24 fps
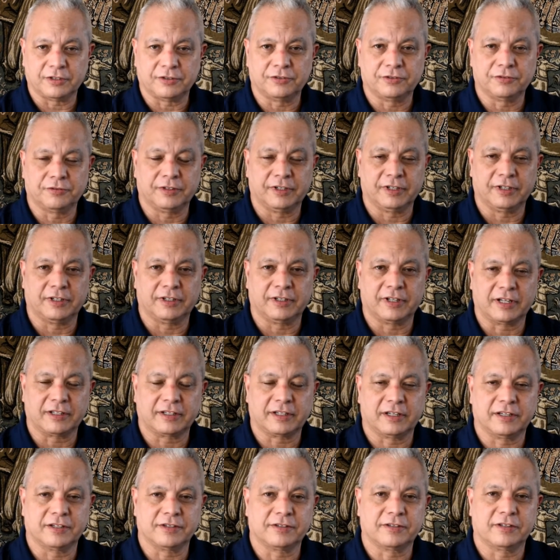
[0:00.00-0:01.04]
doing that
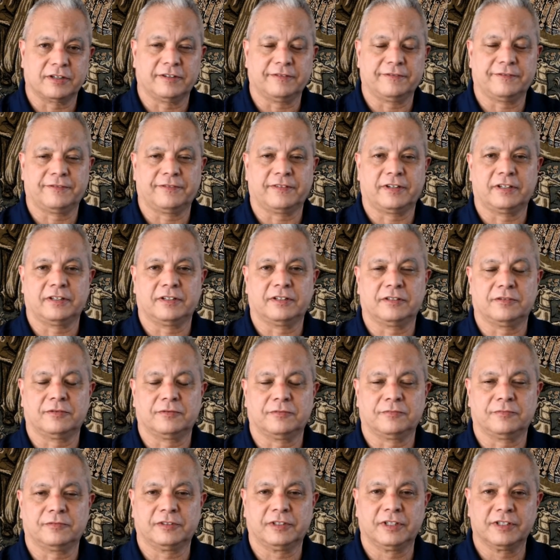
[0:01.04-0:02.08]
kind of stuff,
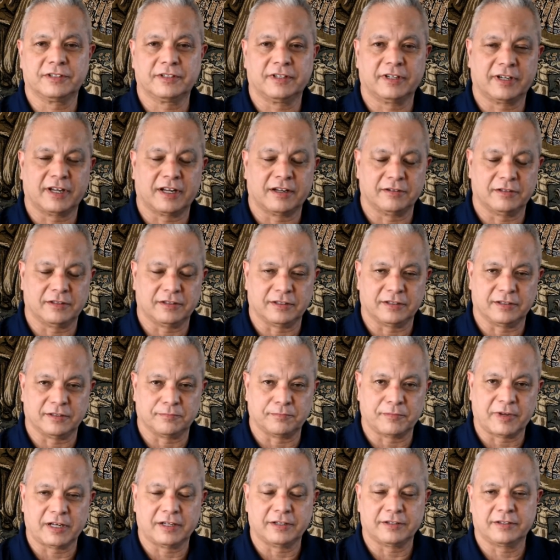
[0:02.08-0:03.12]
and listing out the
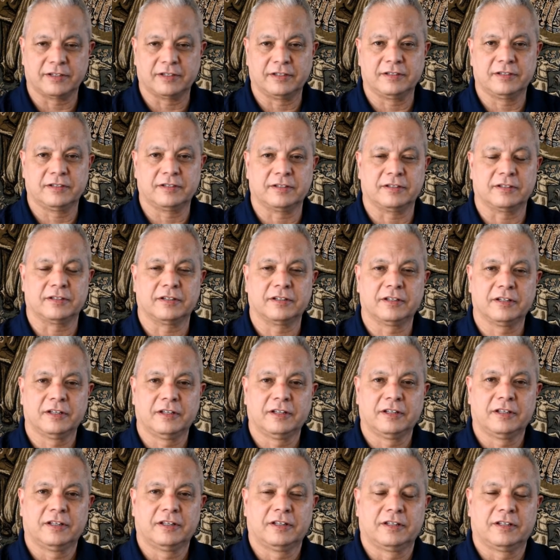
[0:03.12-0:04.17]
medicines,
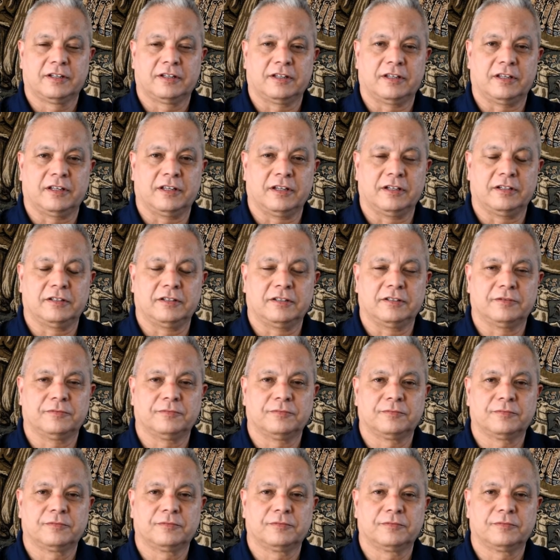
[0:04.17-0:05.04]
and